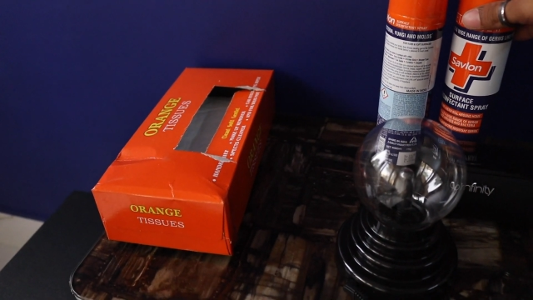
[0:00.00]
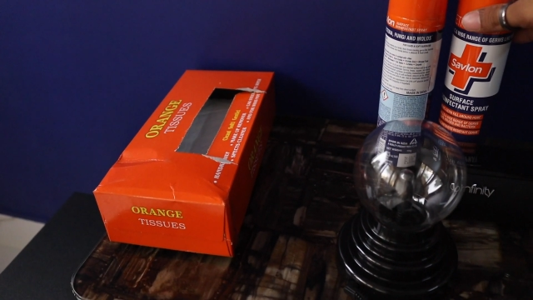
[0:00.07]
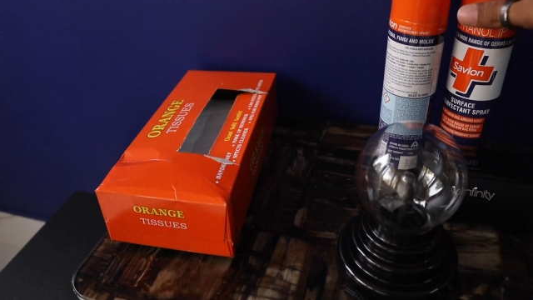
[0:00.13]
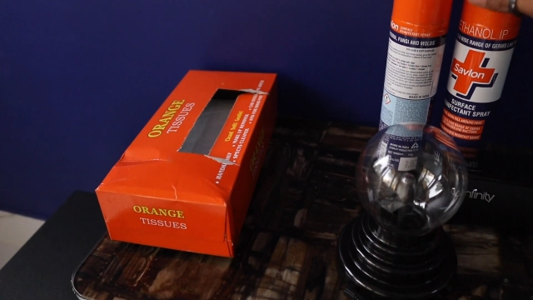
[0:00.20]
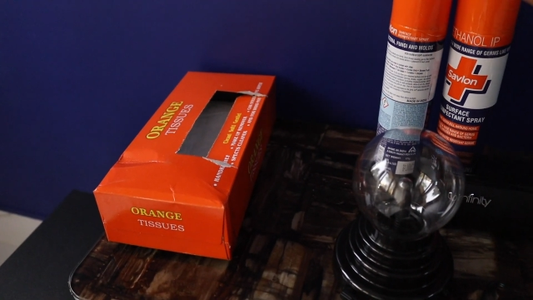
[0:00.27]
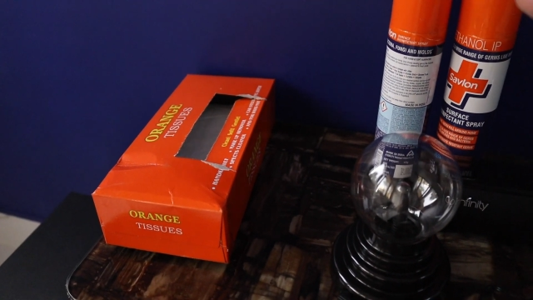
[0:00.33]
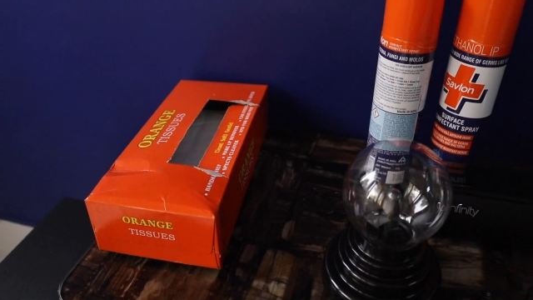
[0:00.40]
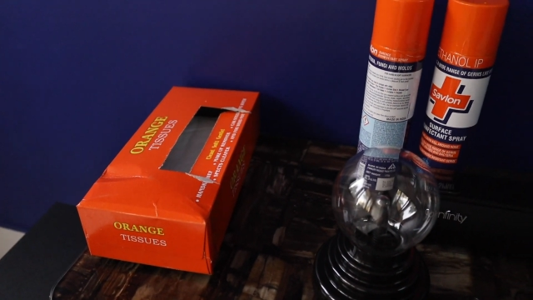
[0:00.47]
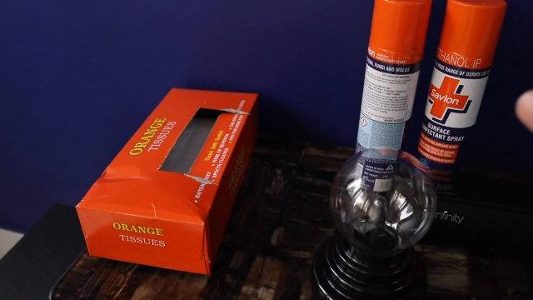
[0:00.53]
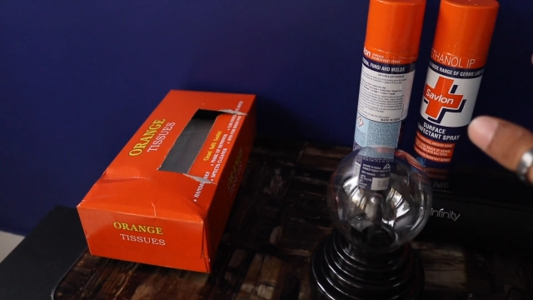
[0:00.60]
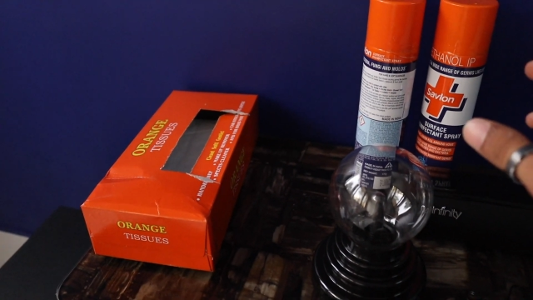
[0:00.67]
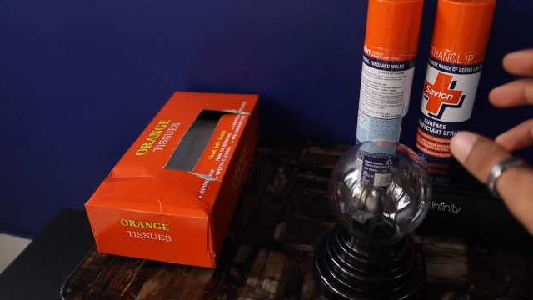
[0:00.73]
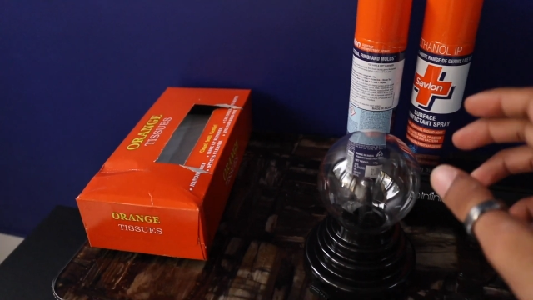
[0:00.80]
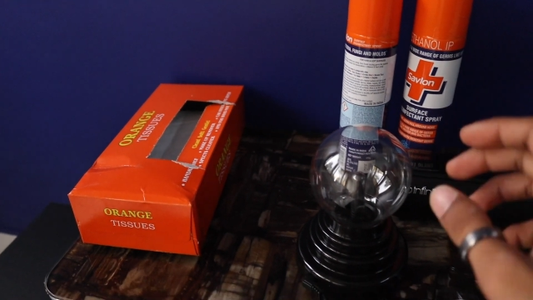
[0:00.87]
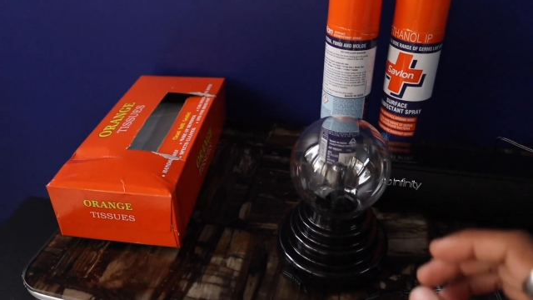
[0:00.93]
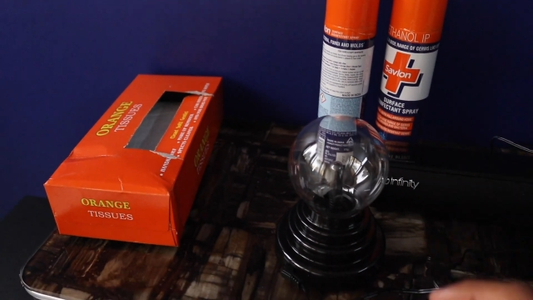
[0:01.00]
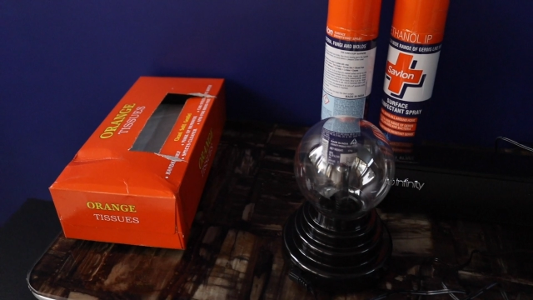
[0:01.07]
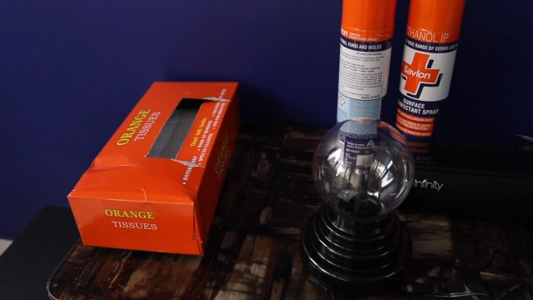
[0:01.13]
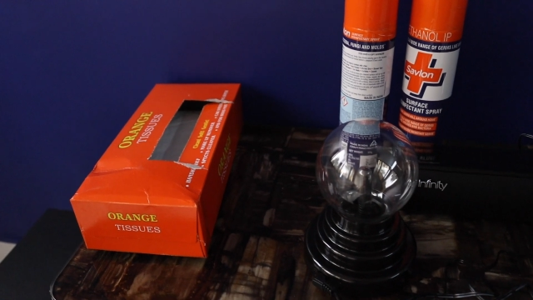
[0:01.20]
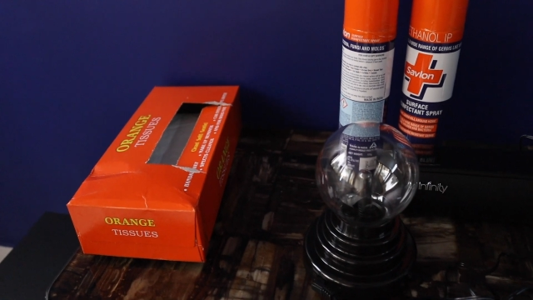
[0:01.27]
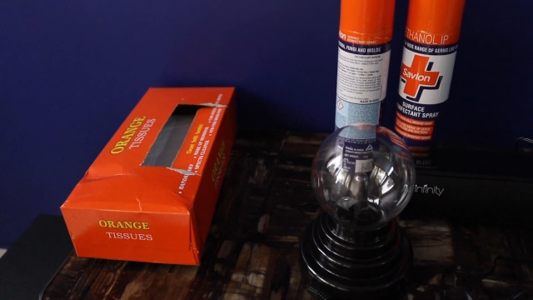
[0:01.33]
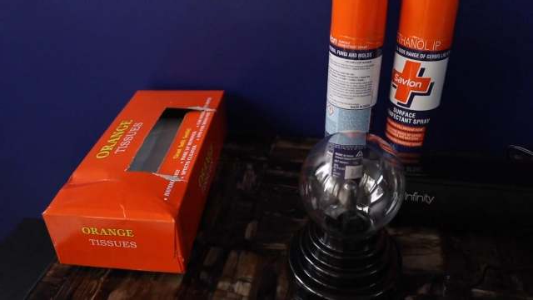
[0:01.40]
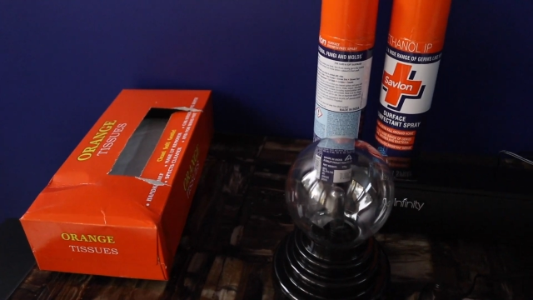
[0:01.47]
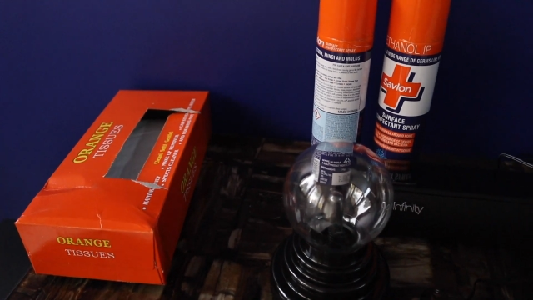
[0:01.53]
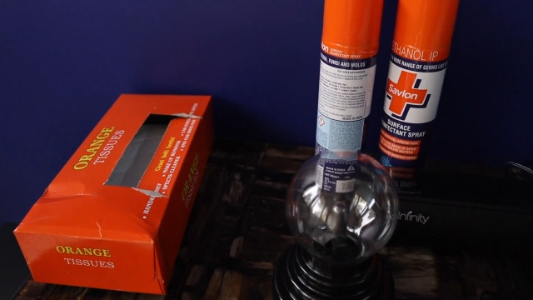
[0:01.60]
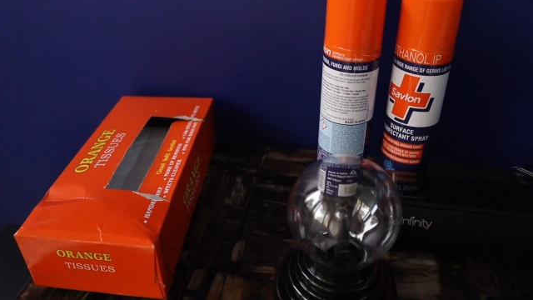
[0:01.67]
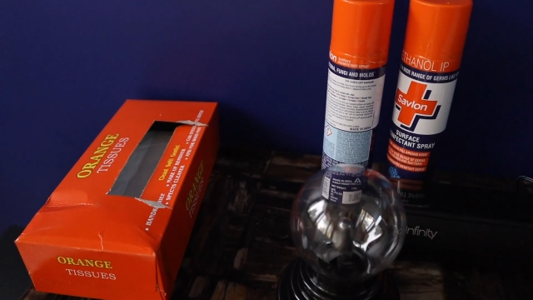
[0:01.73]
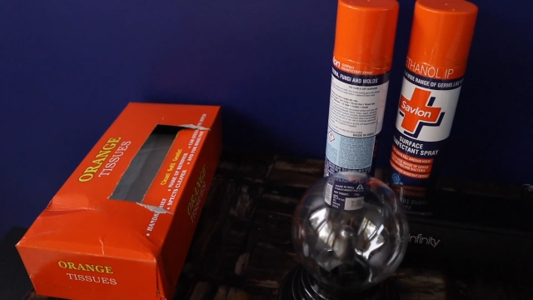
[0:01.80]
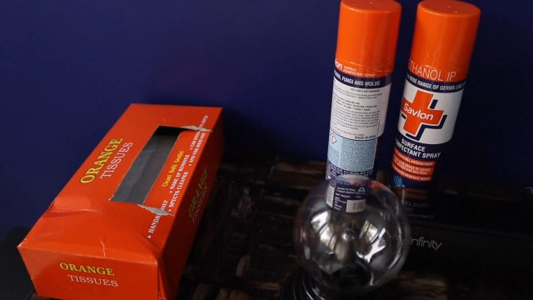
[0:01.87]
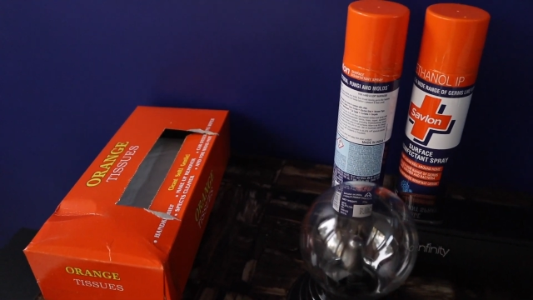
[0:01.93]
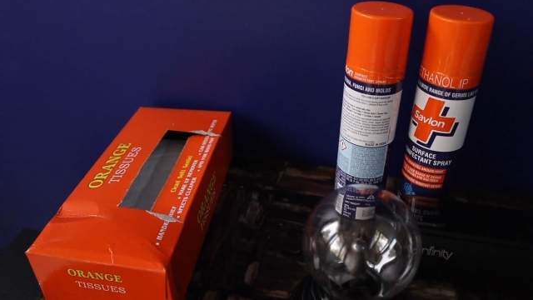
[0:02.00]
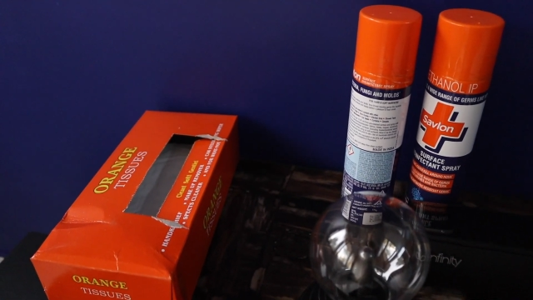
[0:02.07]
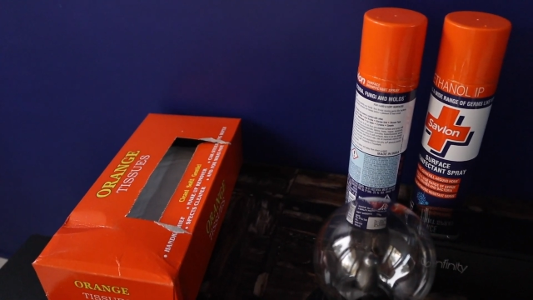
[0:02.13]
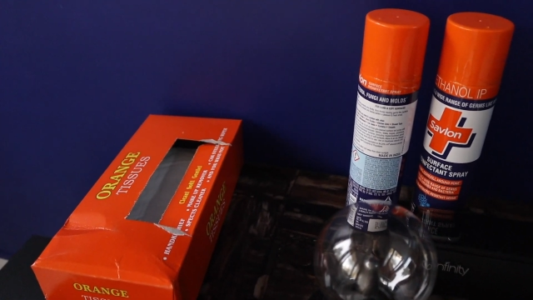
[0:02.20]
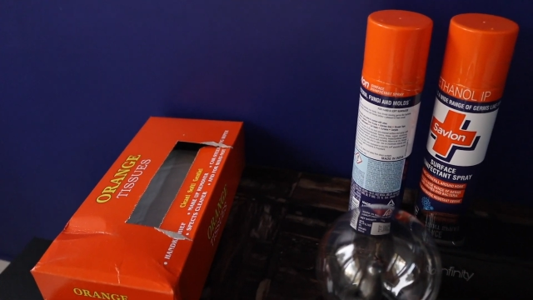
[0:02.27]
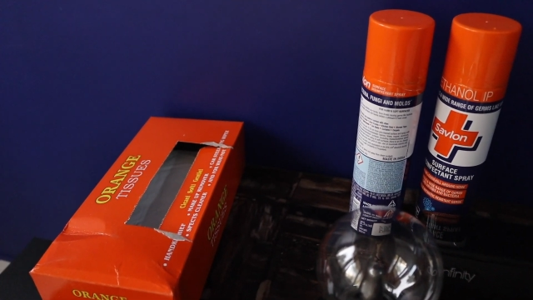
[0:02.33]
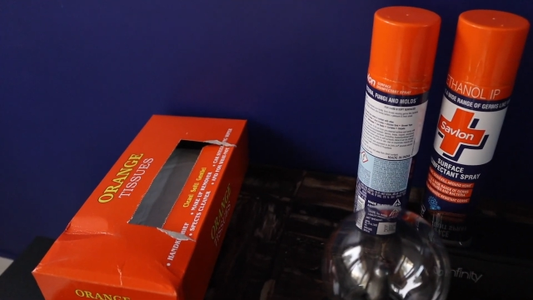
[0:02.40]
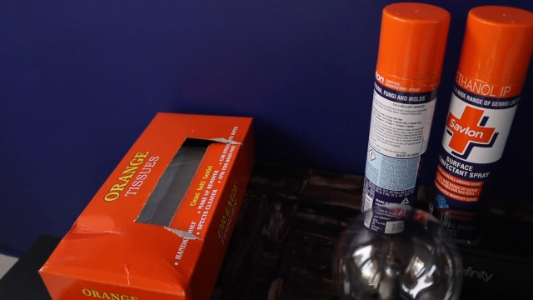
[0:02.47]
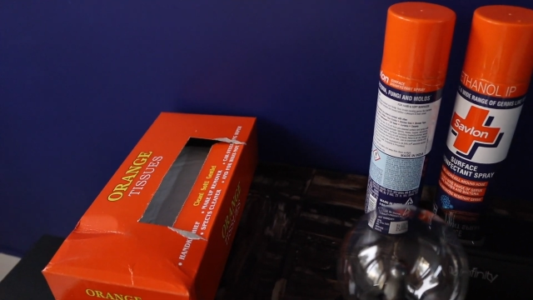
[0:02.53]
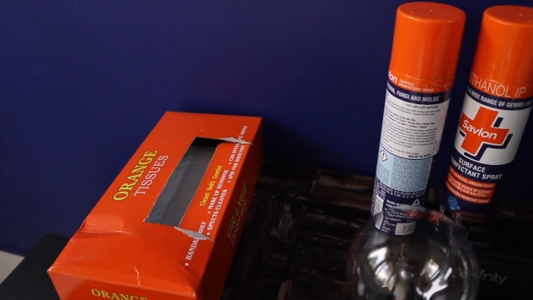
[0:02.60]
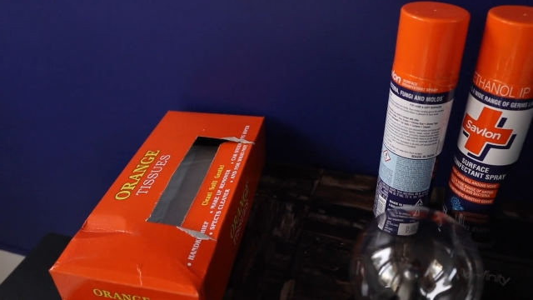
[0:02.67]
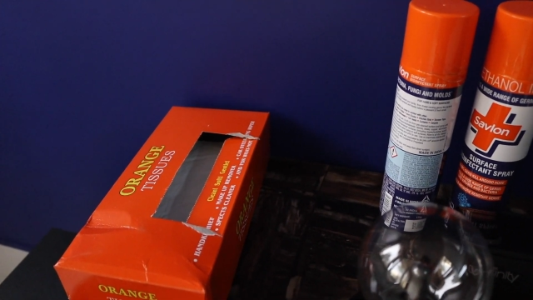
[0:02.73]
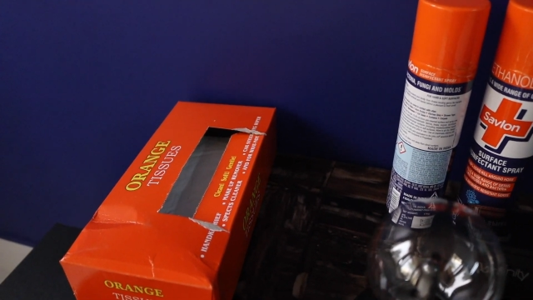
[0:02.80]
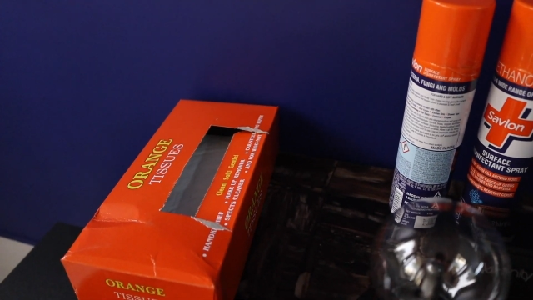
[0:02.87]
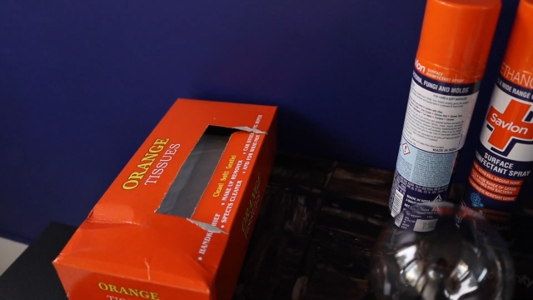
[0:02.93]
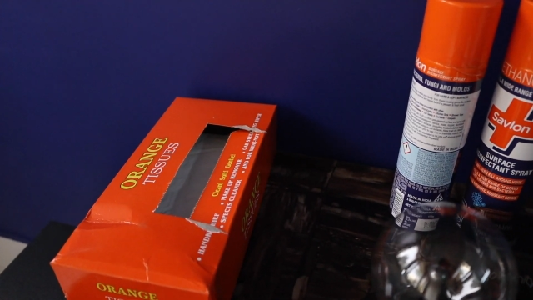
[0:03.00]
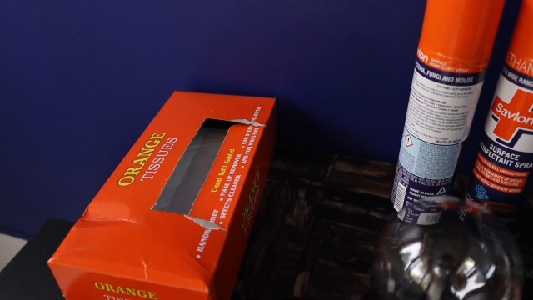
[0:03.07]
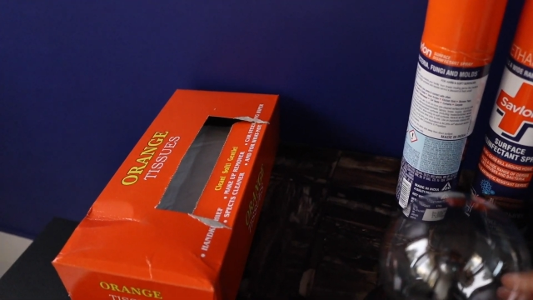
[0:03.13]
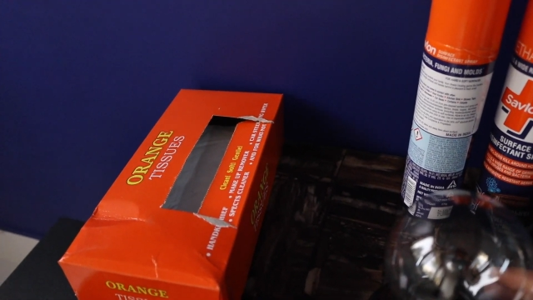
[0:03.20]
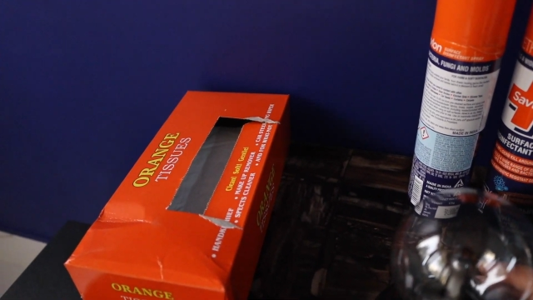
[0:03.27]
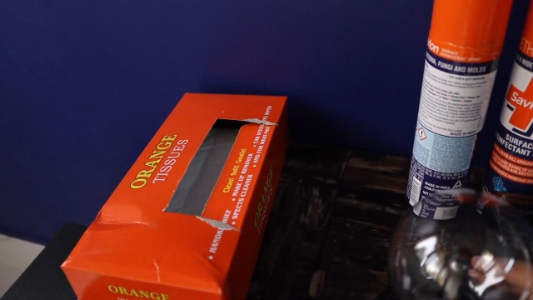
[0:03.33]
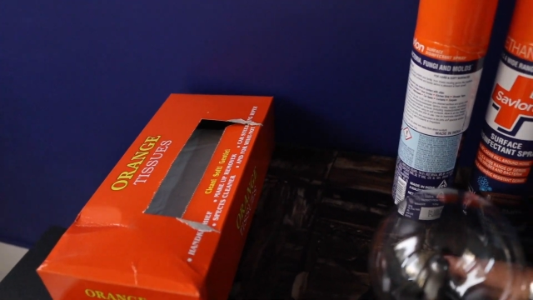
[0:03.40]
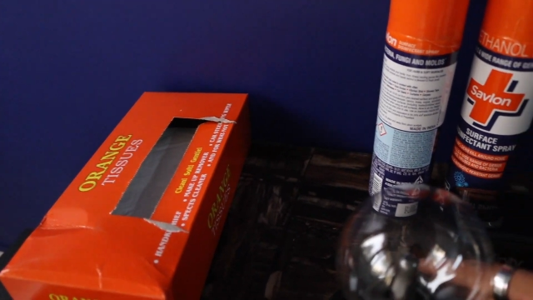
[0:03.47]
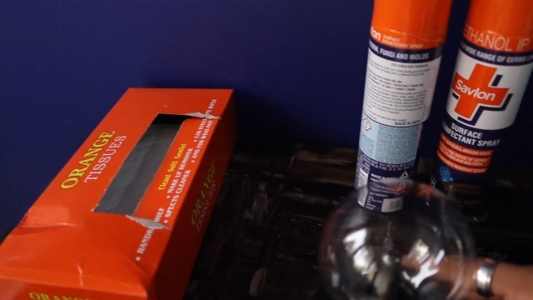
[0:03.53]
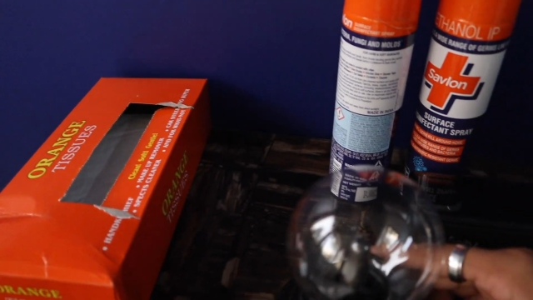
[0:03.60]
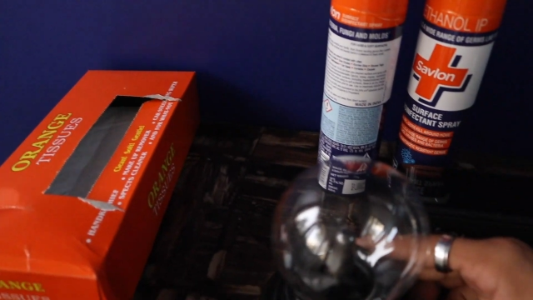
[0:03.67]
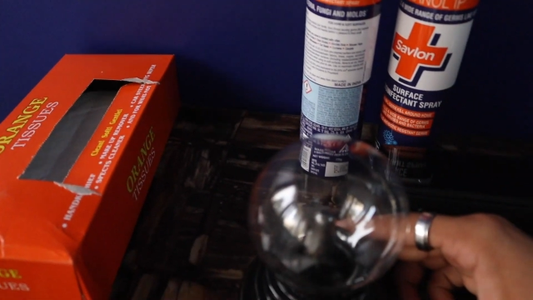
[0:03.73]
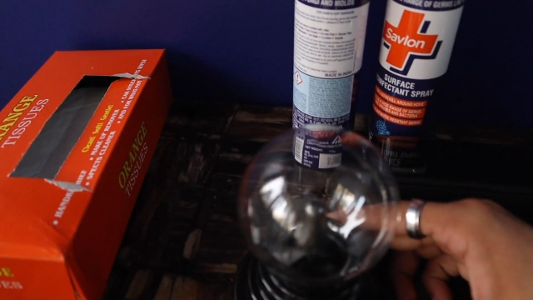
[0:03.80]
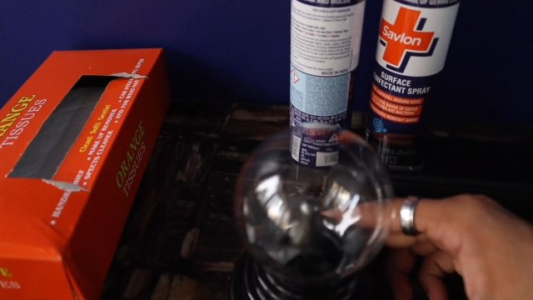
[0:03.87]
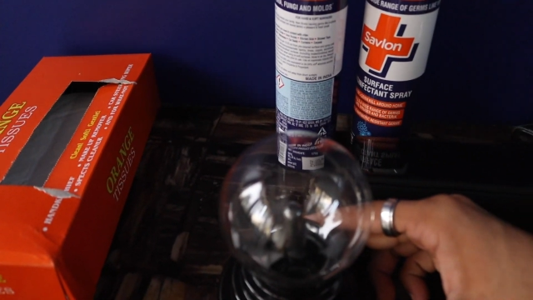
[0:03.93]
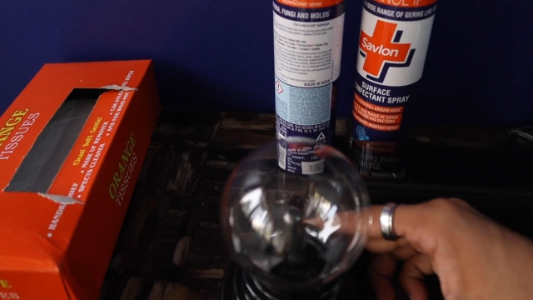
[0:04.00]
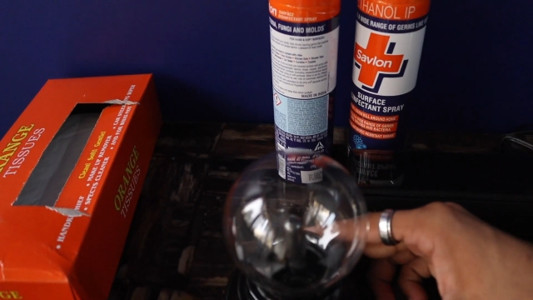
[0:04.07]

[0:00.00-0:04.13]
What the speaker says: No face is visible, so there are no lips to read.